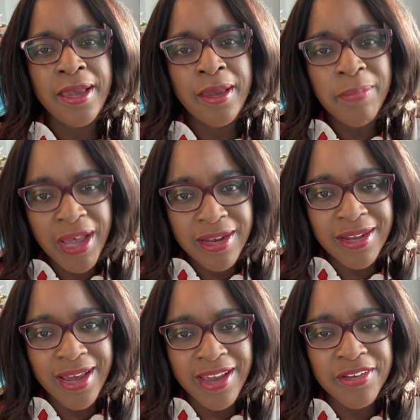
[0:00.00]
But
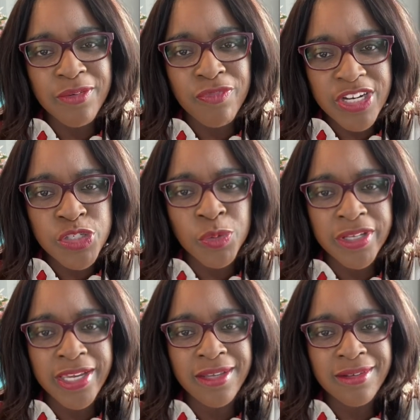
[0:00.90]
I
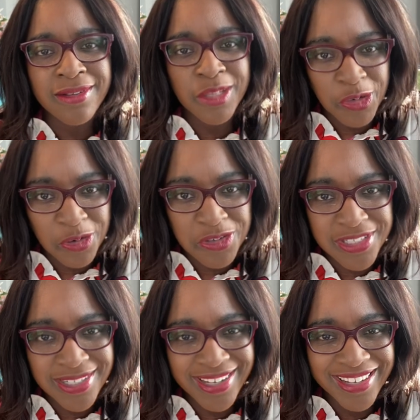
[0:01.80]
eventually learned
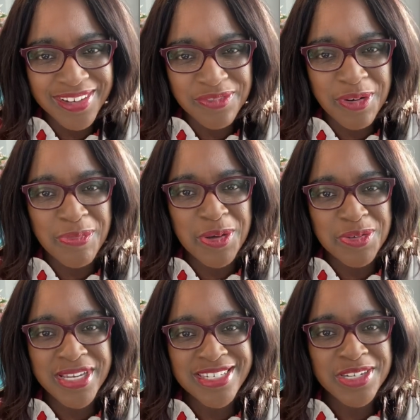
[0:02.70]
from those
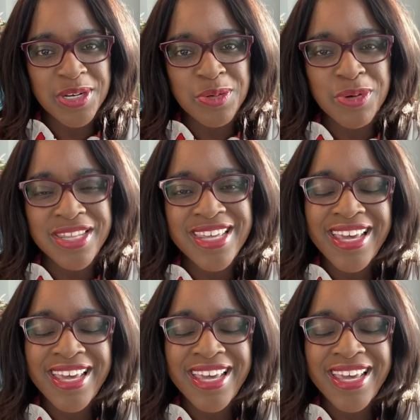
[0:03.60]
I studied with